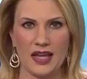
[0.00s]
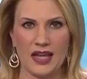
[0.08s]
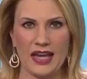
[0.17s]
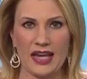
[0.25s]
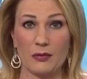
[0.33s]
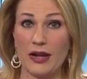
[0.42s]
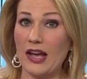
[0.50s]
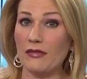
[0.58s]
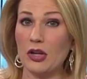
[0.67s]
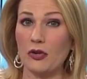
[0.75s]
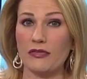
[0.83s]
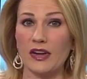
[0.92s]
And we have
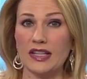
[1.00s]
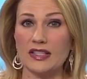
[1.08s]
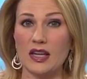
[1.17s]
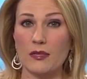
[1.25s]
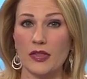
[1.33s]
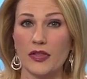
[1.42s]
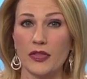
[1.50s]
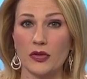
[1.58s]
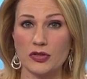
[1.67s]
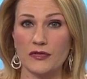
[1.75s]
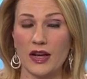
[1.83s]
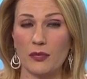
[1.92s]
notified TEMA that
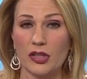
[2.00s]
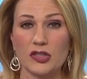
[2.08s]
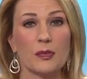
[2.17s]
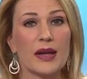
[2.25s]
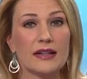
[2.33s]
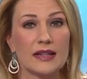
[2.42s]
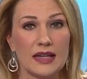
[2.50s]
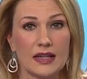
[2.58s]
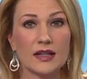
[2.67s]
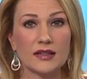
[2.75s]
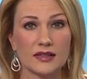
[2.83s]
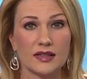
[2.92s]
those families may
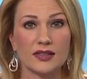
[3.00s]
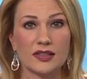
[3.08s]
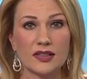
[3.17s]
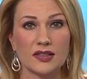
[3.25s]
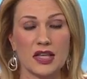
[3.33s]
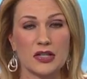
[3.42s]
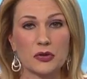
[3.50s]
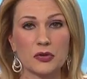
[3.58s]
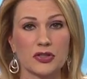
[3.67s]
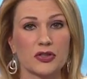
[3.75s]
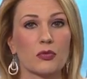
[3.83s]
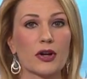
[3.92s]
need assistance. They told
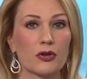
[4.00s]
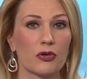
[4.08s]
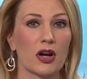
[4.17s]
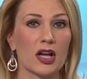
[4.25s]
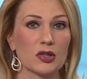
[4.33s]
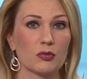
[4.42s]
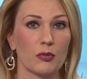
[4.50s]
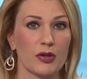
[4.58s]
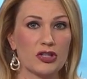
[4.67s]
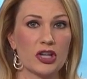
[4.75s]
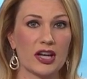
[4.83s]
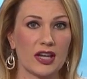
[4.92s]
us the Red Cross will
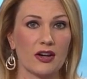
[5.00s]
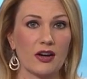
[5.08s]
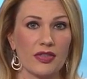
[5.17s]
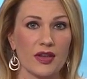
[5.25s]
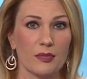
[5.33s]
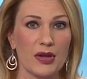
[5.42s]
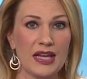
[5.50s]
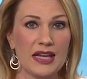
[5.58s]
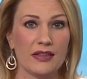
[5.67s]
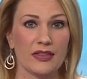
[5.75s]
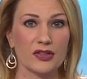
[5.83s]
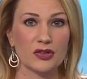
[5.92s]
be checking on them
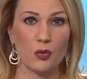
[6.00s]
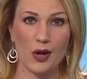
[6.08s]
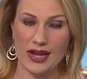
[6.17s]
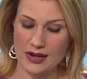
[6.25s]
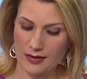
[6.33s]
this week.